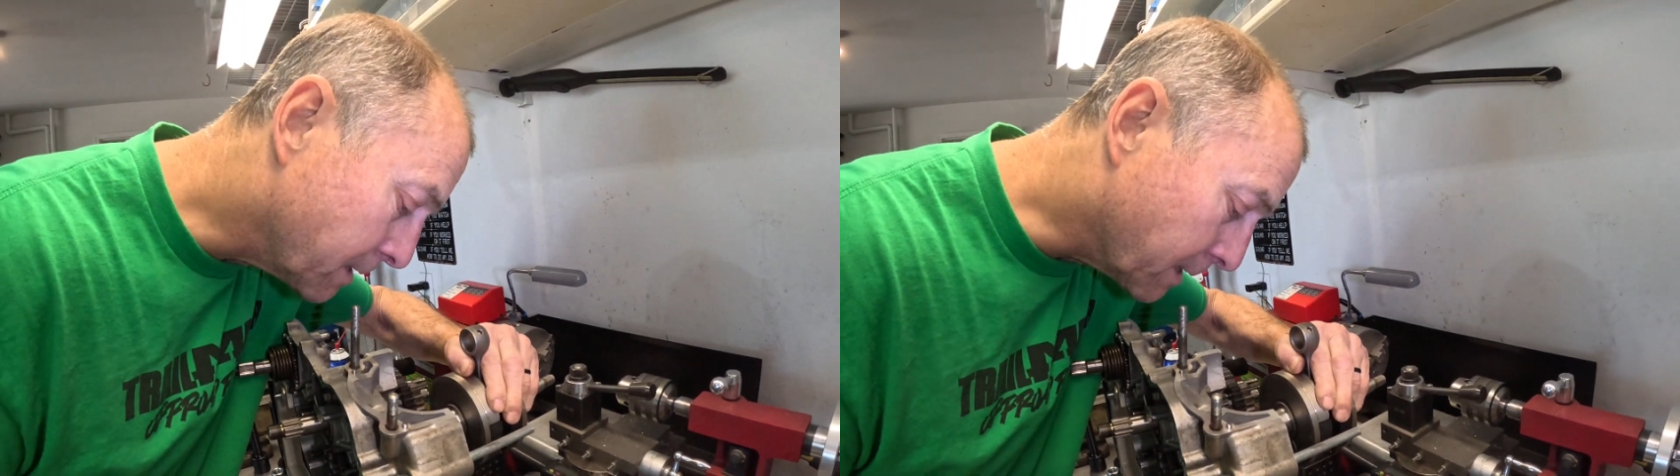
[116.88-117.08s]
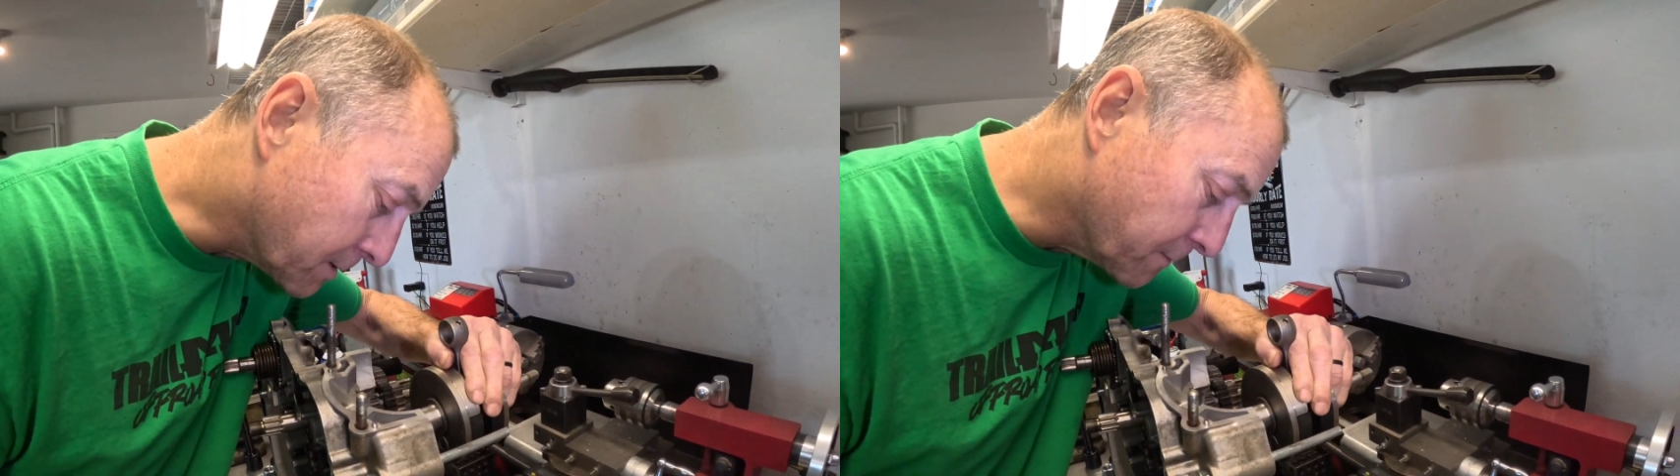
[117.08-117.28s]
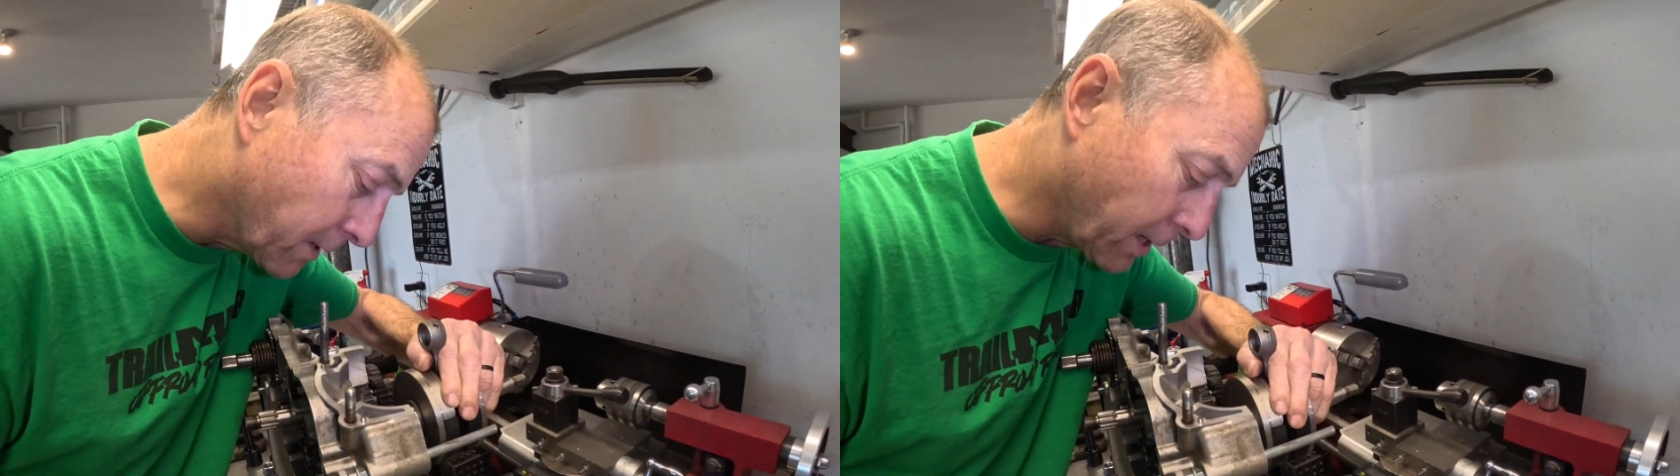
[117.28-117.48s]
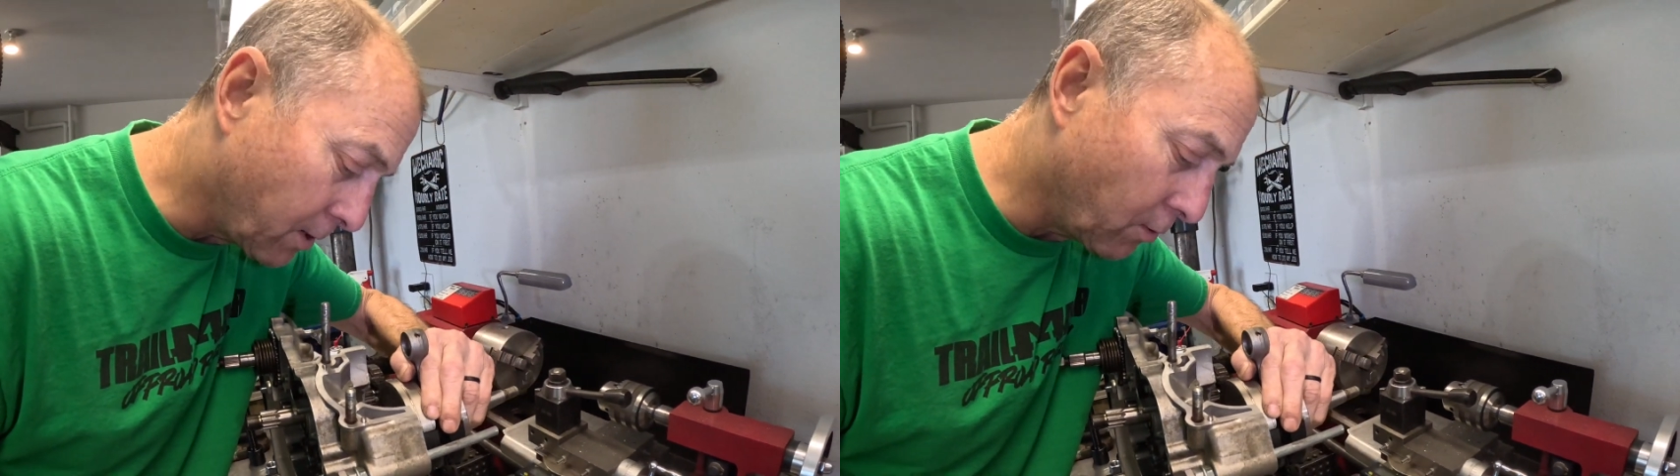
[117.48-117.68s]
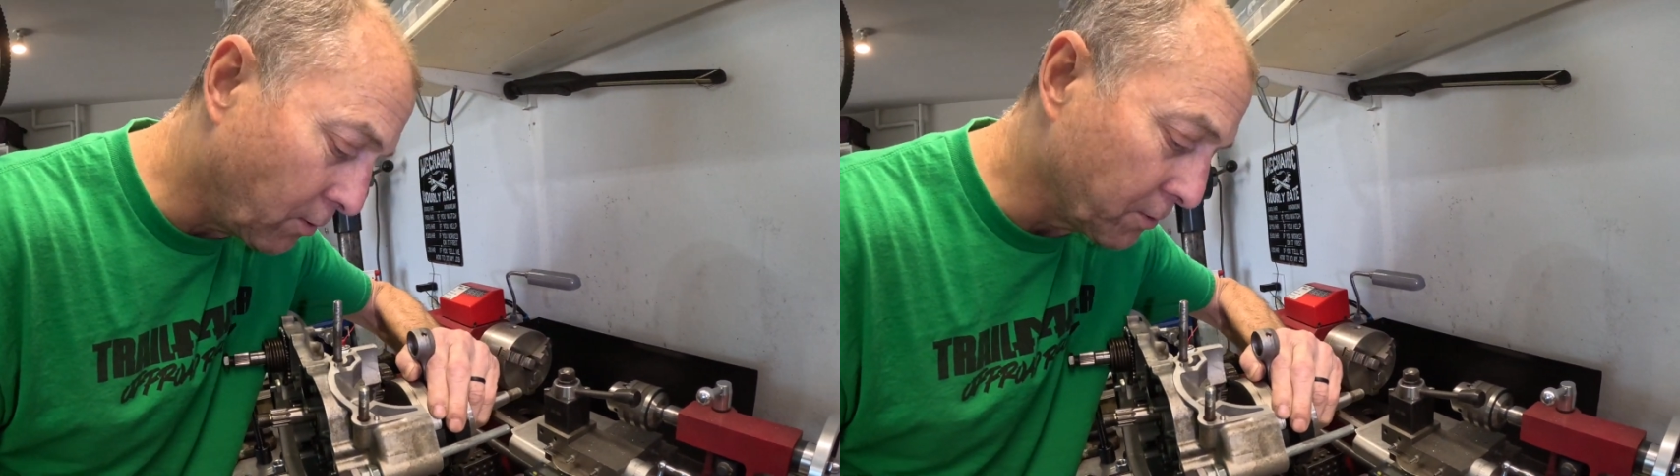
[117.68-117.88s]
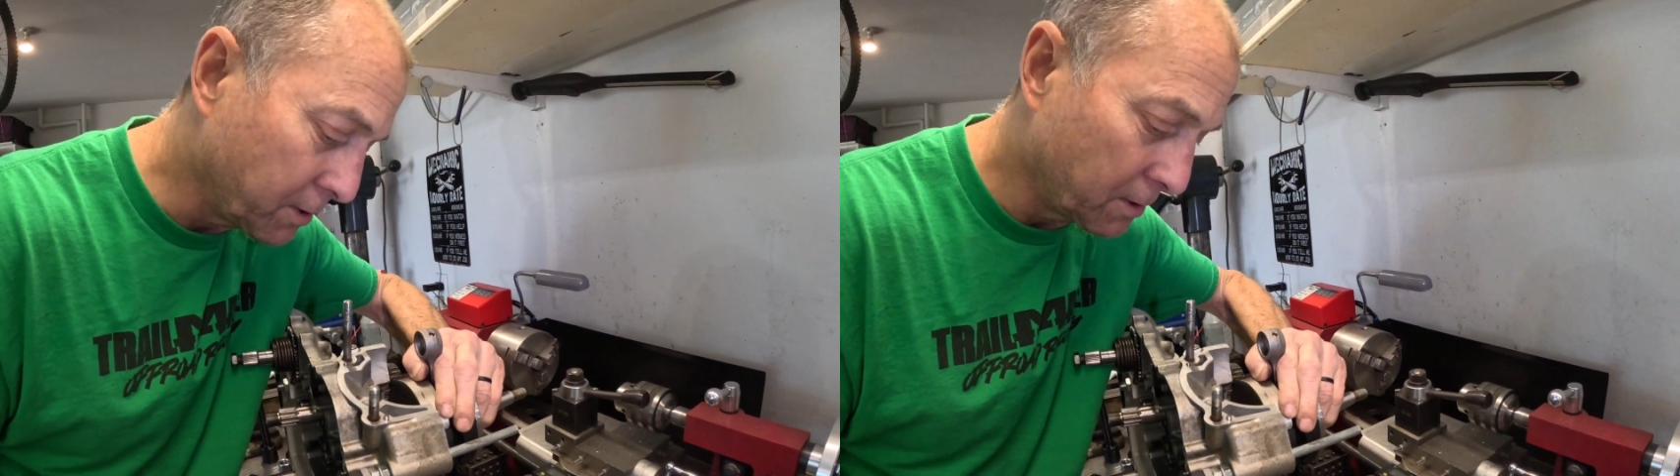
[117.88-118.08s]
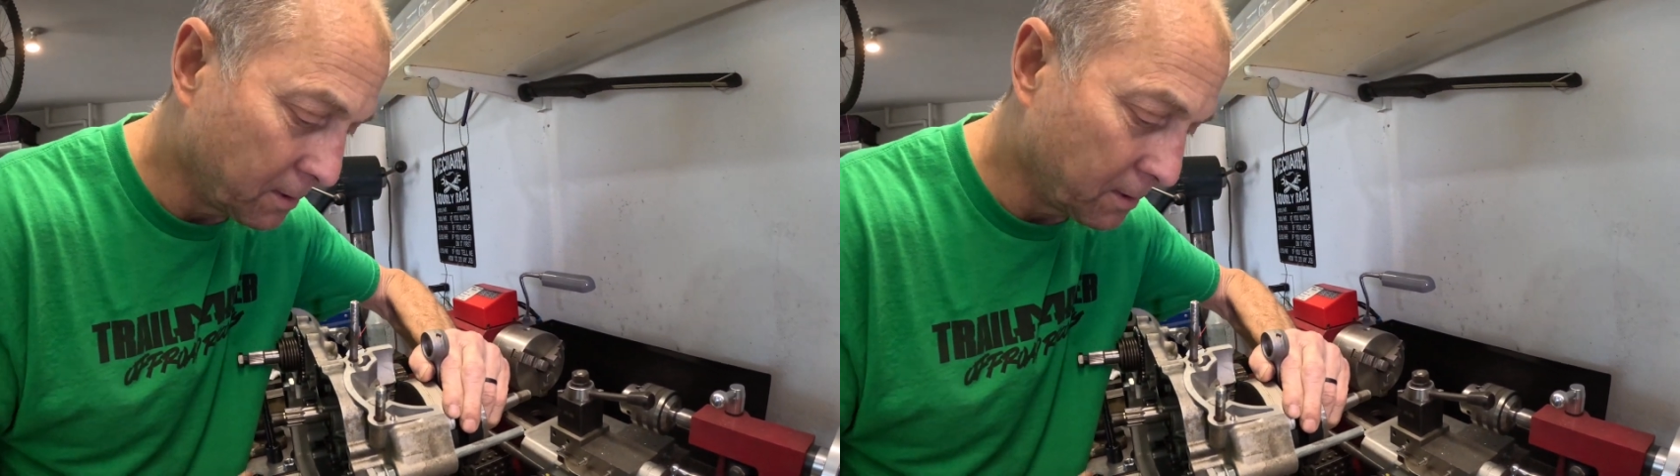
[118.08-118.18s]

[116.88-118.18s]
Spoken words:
It's very cold.